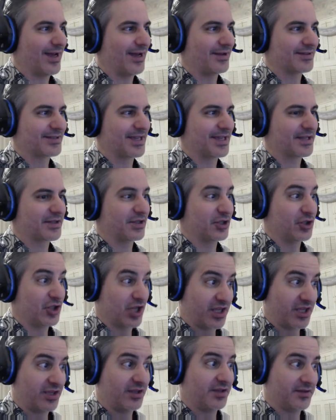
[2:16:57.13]
was like, did
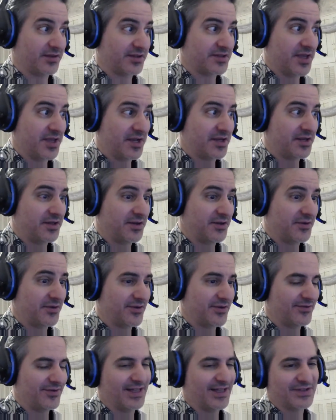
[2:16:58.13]
you kill it the second year
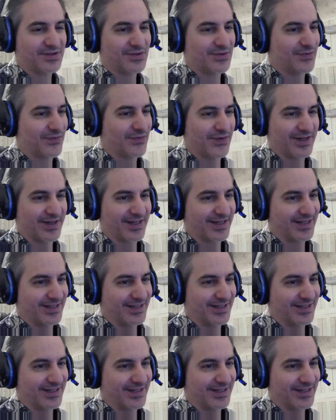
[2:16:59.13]
too? That's too funny.